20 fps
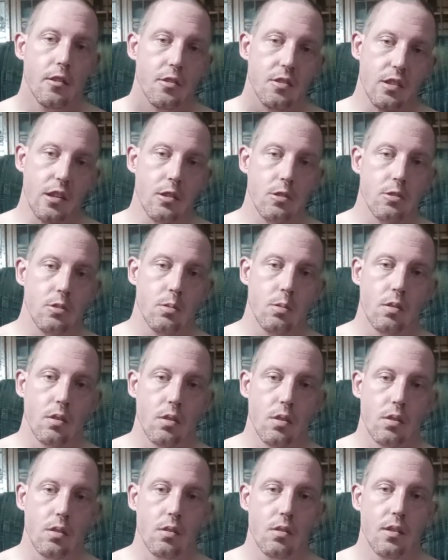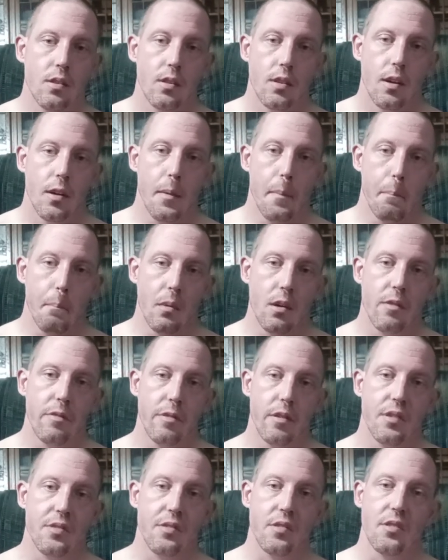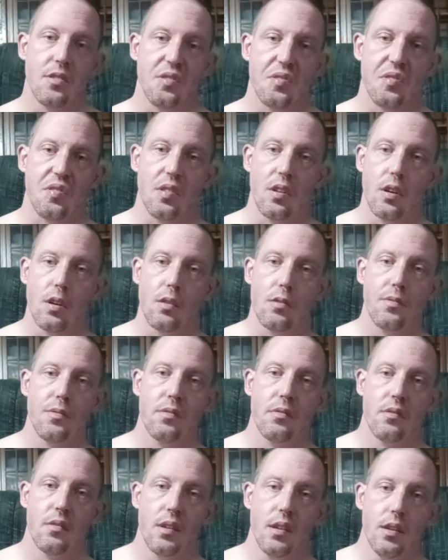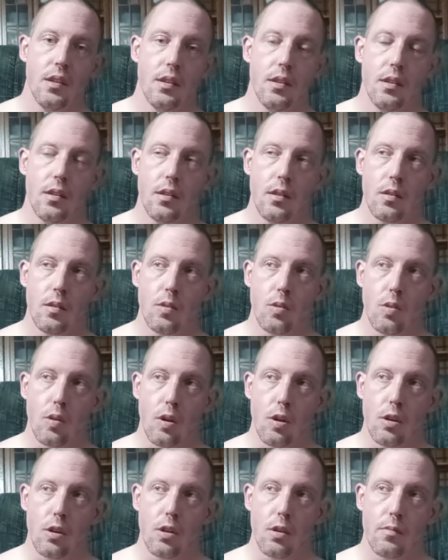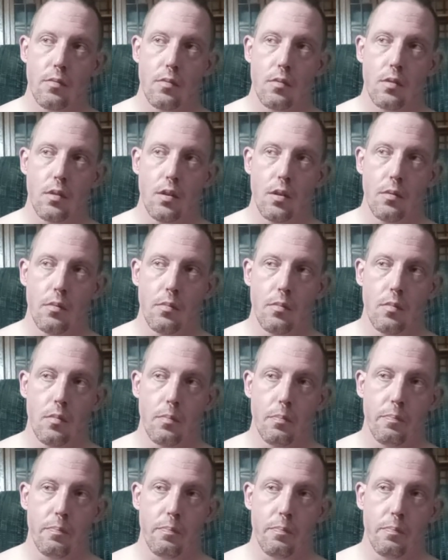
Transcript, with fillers: stay strong, manifest in yourself, and learn, and